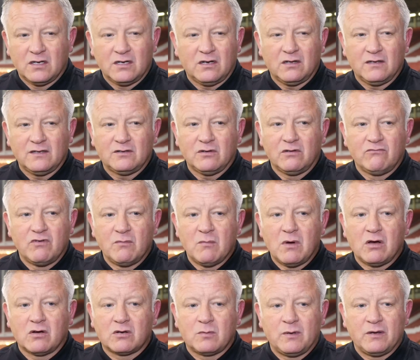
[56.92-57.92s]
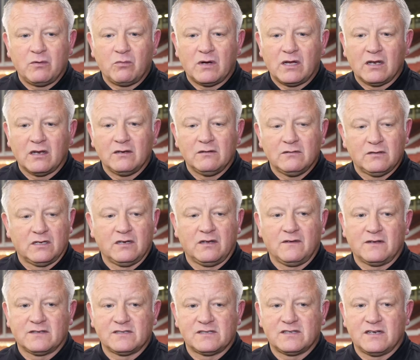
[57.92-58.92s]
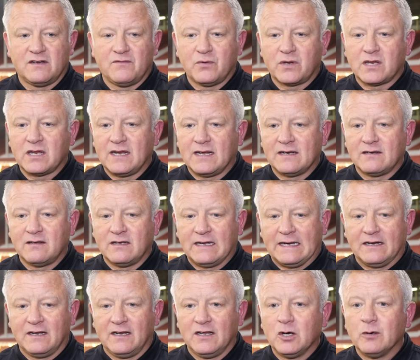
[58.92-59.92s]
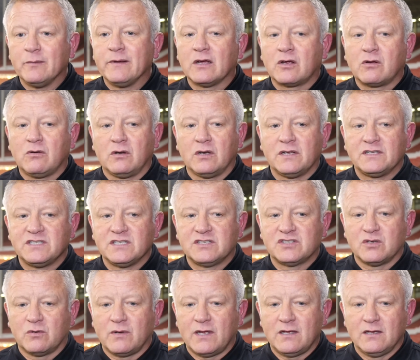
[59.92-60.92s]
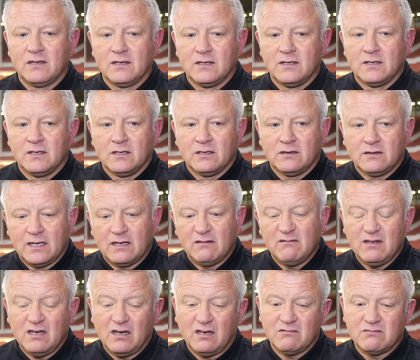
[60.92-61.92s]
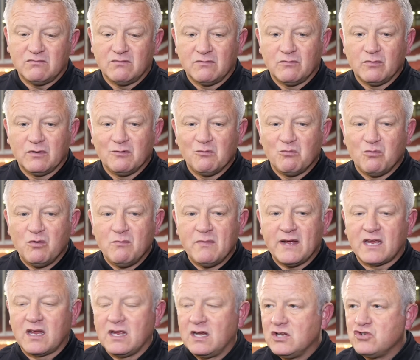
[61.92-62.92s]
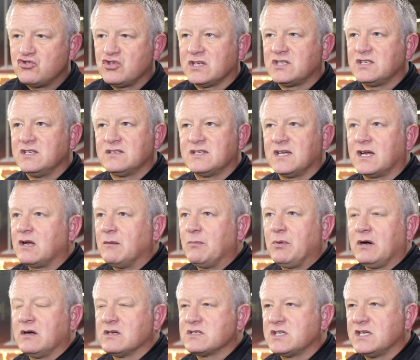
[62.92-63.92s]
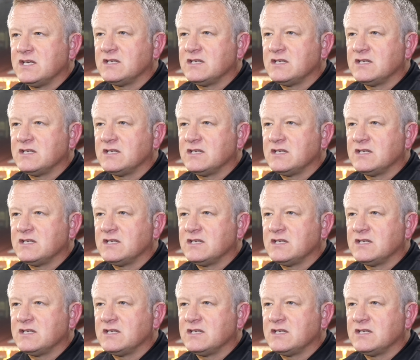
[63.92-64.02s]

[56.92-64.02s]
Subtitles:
they're doing remarkably well, and as I said, if we can add a little bit of quality to it, then we'll make it an interesting second part of the